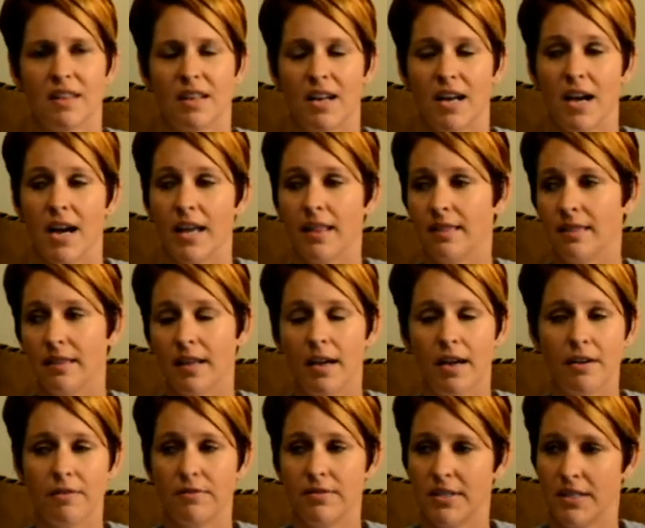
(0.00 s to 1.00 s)
that I
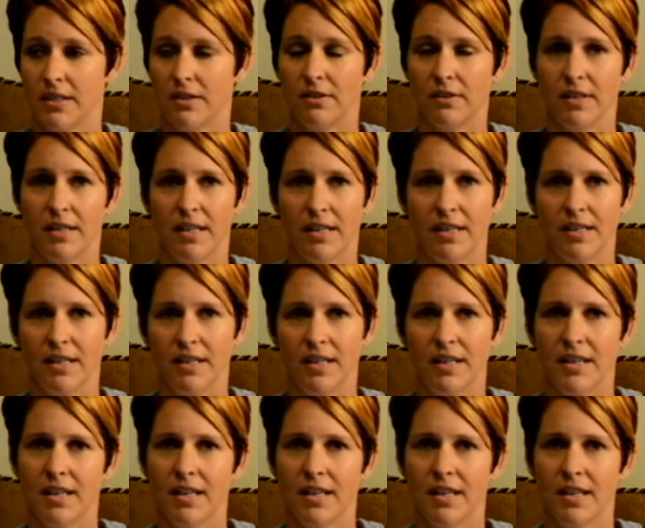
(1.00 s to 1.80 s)
love dearly